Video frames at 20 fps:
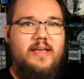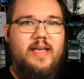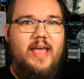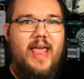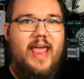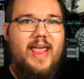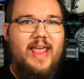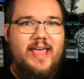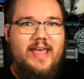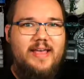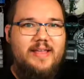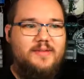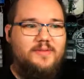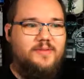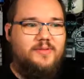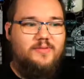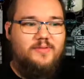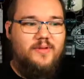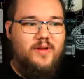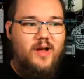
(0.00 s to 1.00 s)
And
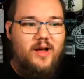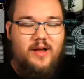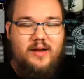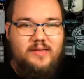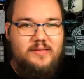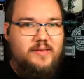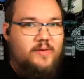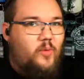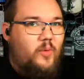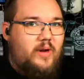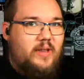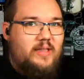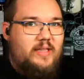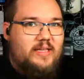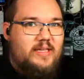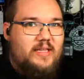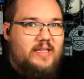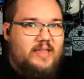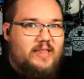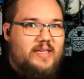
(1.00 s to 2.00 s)
honestly, one of
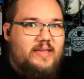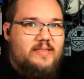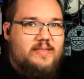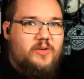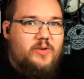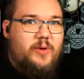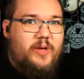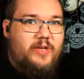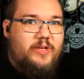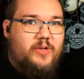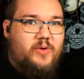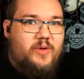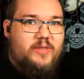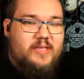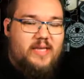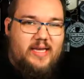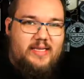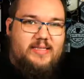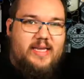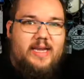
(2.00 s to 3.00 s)
the things that we can do is
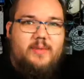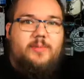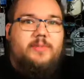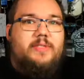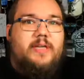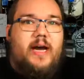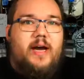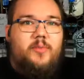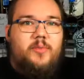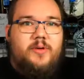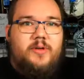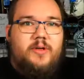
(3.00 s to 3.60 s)
a tabletop.